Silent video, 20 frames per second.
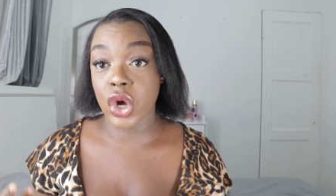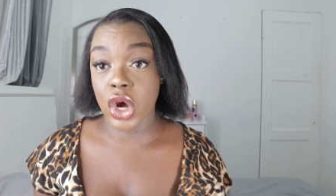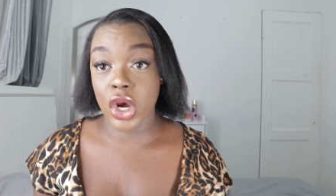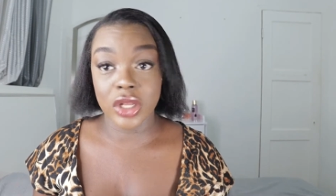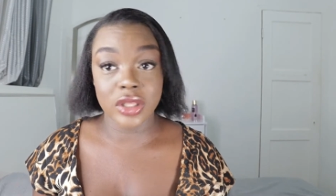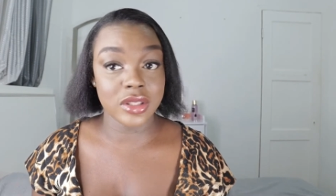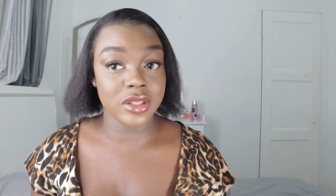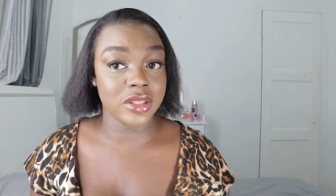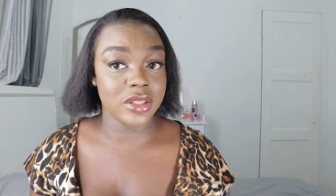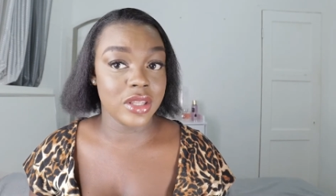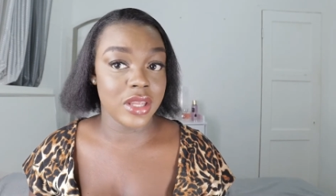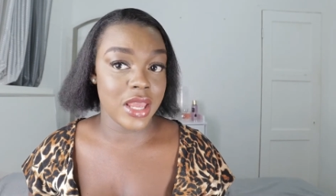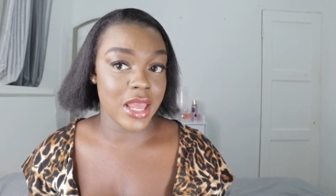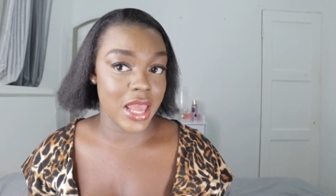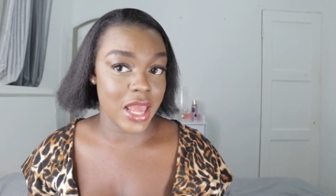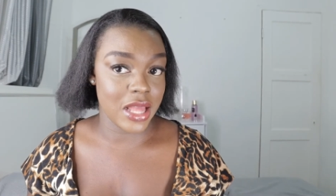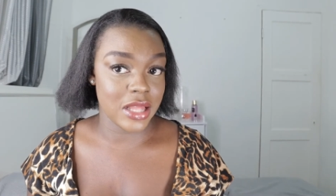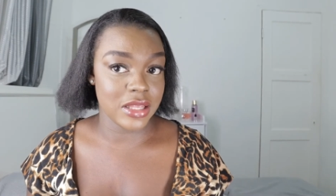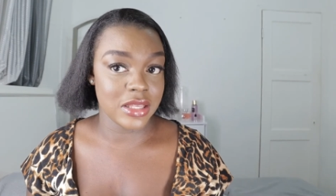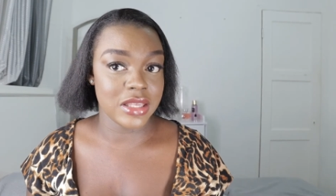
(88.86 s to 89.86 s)
cut the
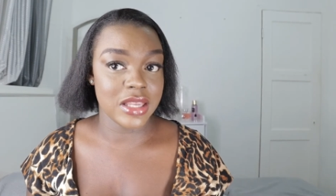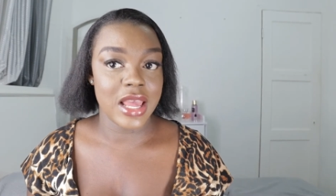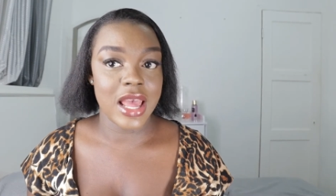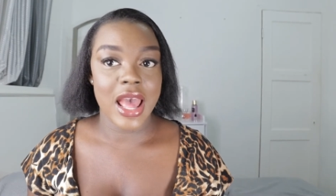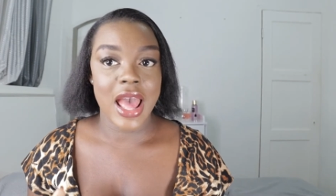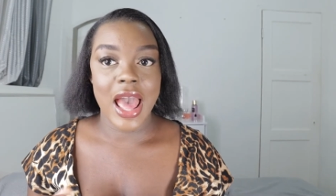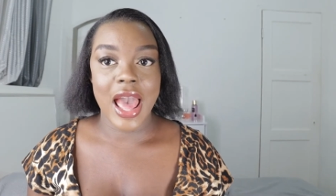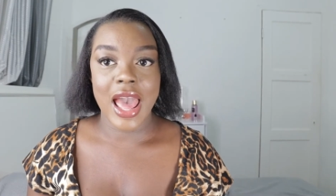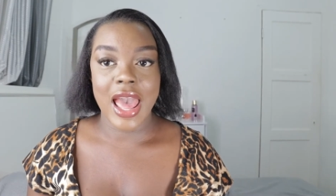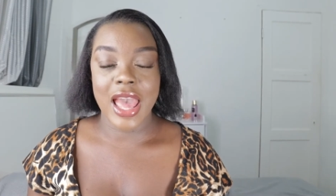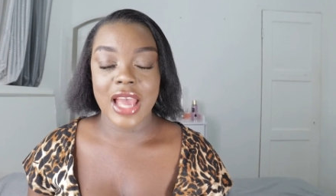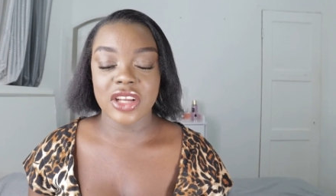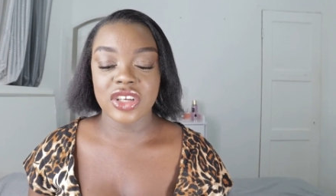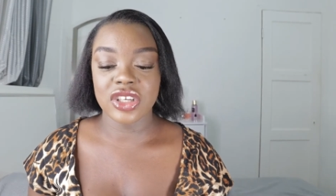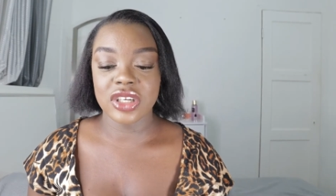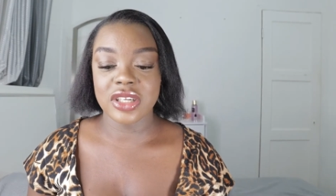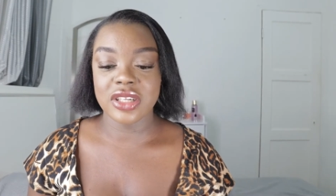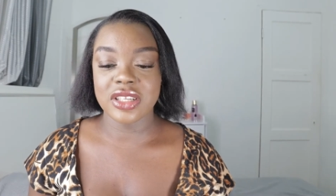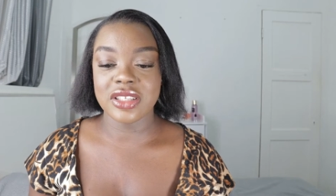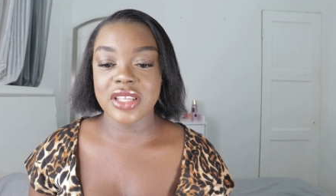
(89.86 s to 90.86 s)
ends i
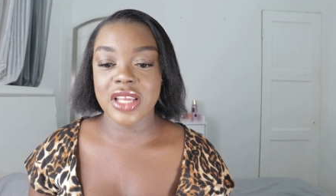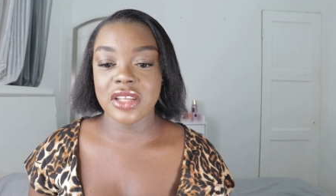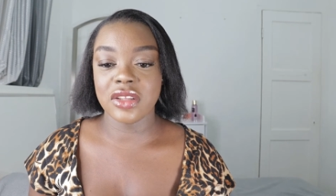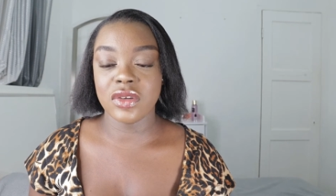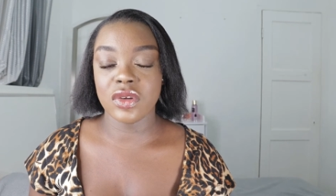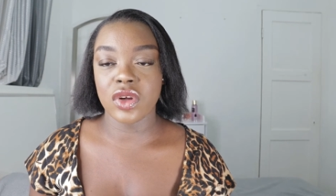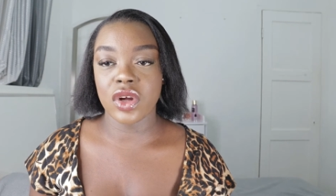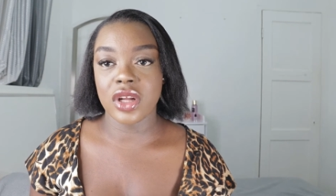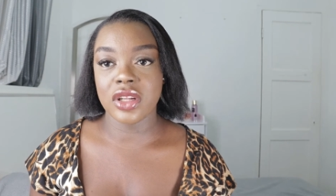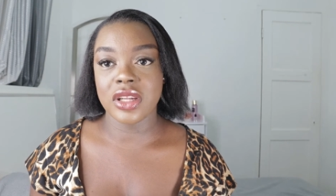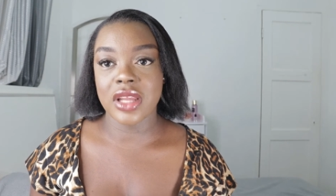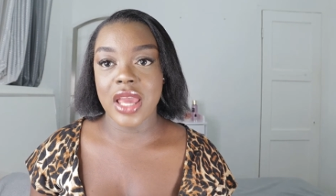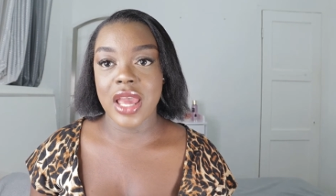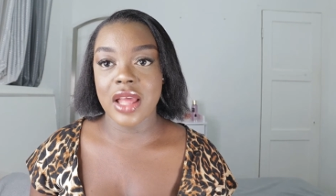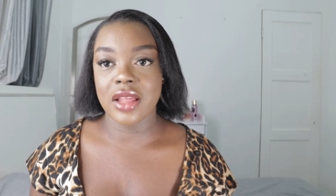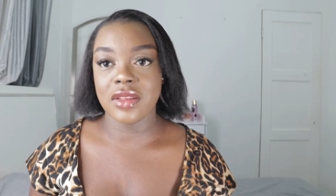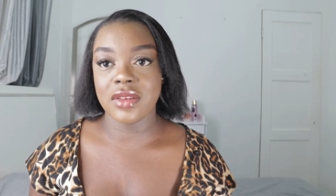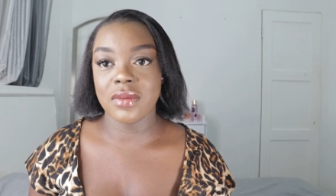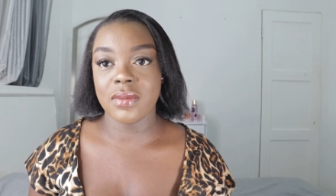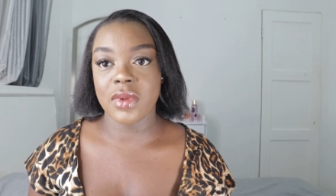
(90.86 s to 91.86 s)
actually decided to cut the
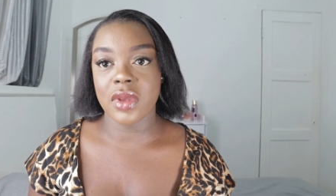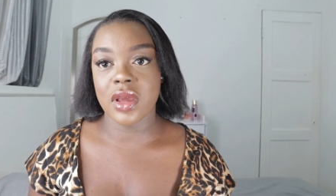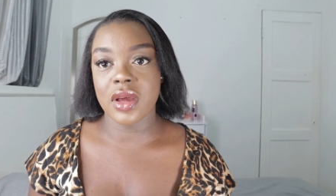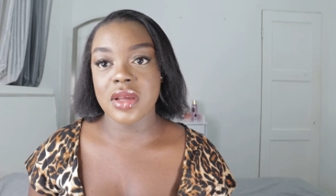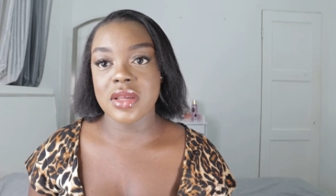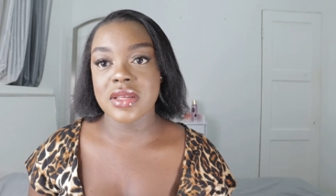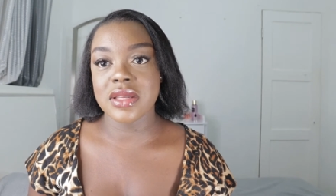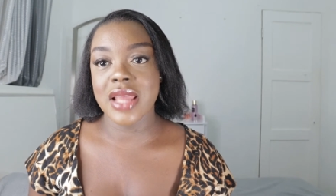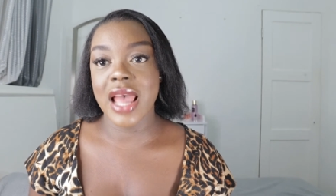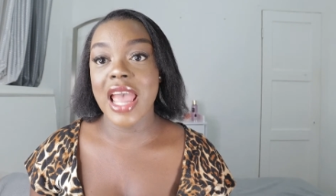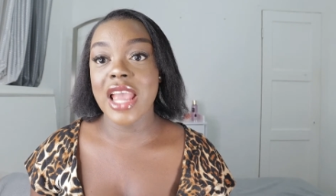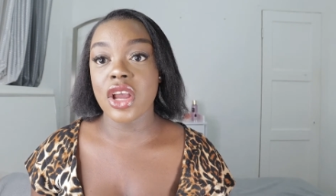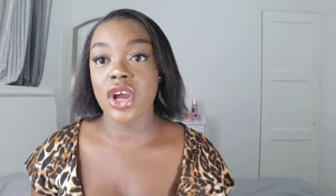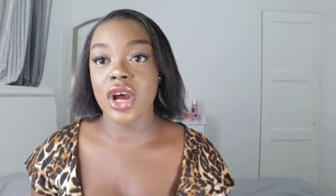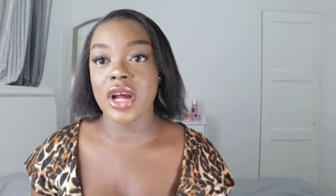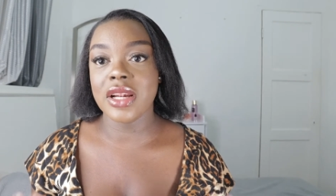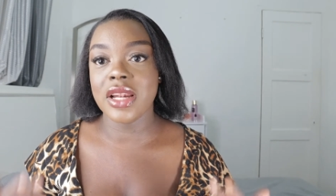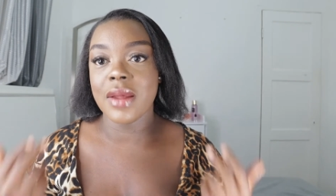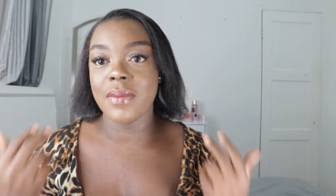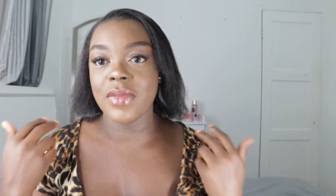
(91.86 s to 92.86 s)
ends because i
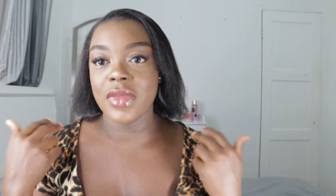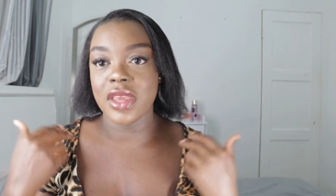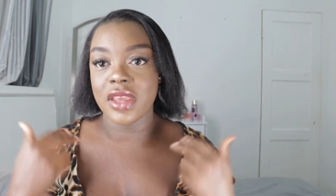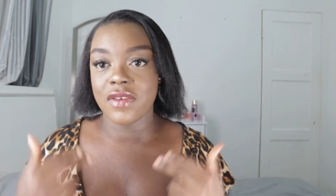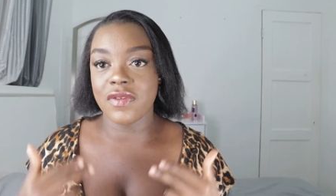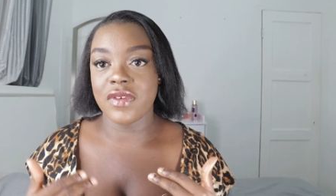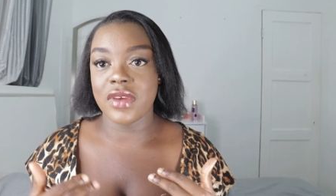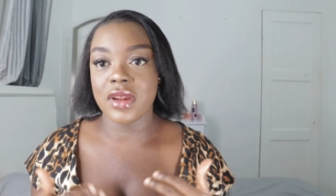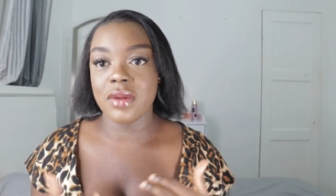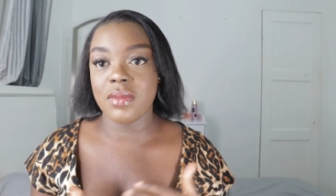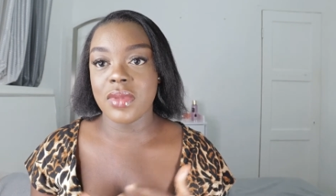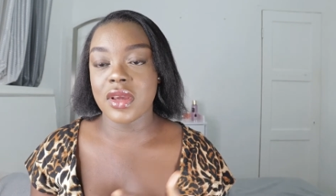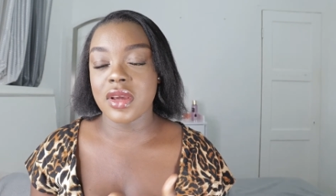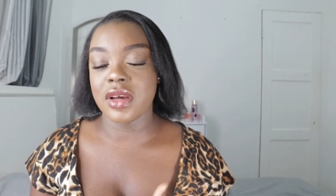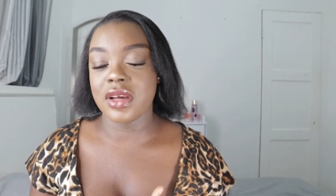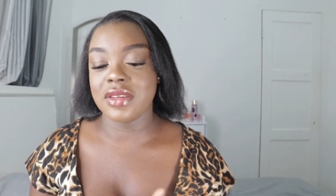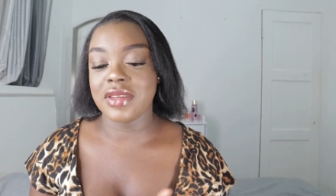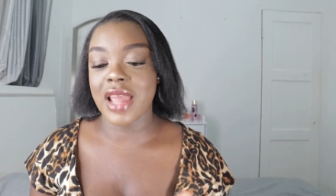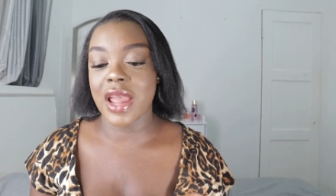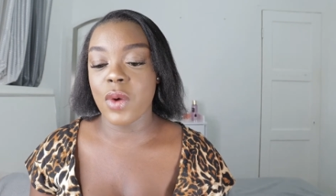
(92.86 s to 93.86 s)
cut them even
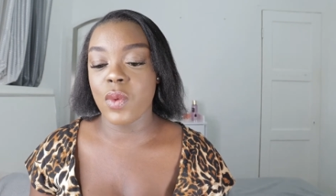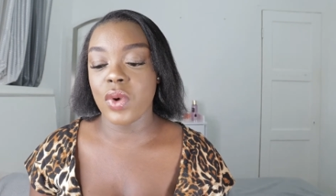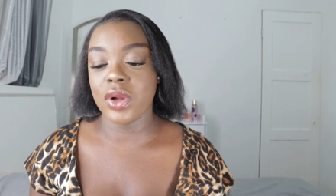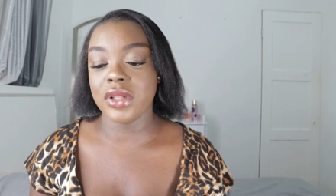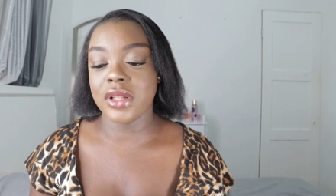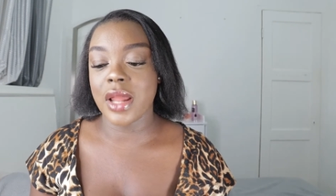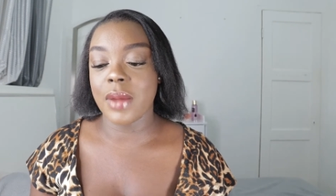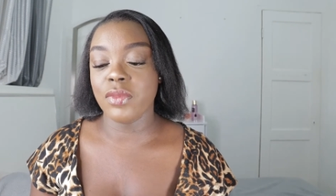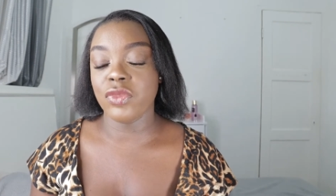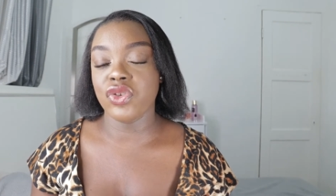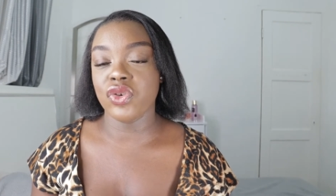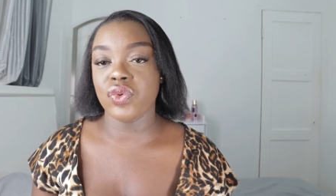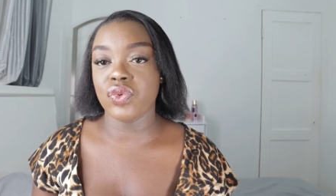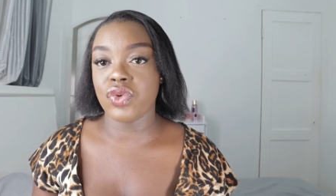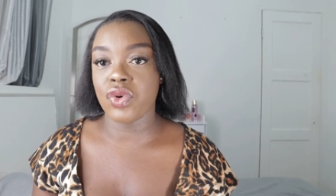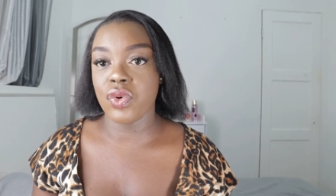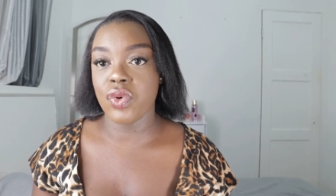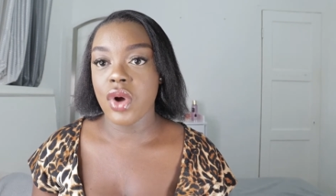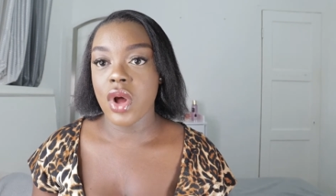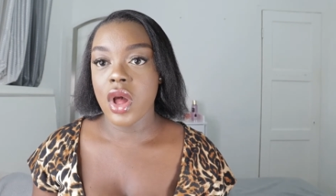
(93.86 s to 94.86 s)
because i want them to
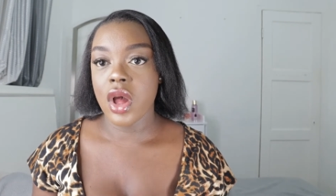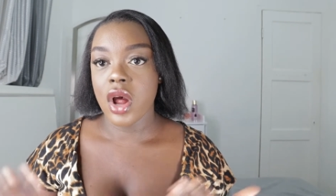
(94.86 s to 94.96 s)
grow